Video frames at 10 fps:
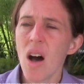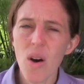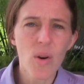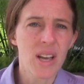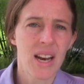
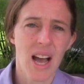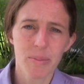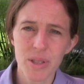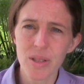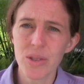Oh, it can
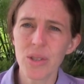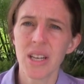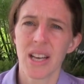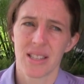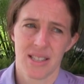
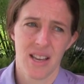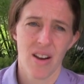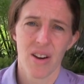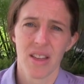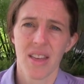absolutely get
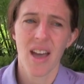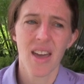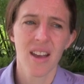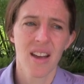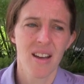scary.
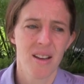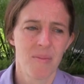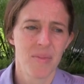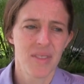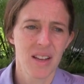That
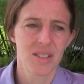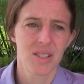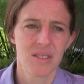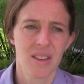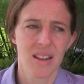um,
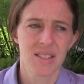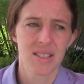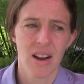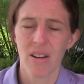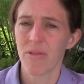that's that's
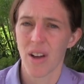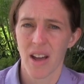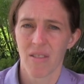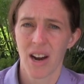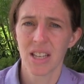
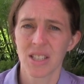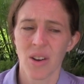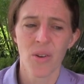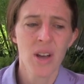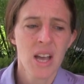terrifying, right?
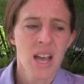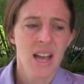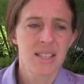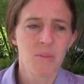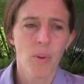So
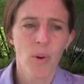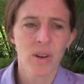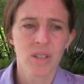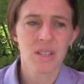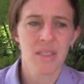it's
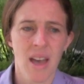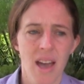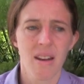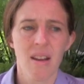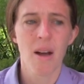important
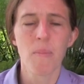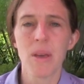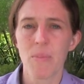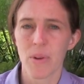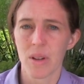that um,
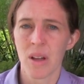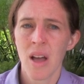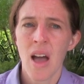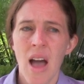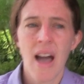people
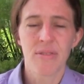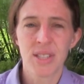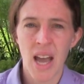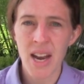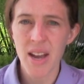have
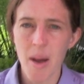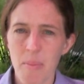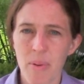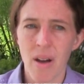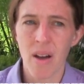signed
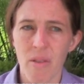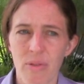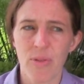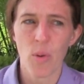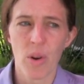up uh,
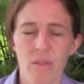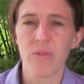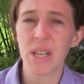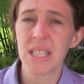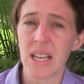for
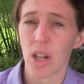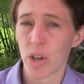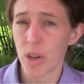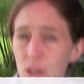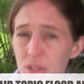VT
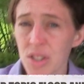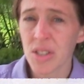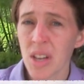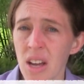alerts.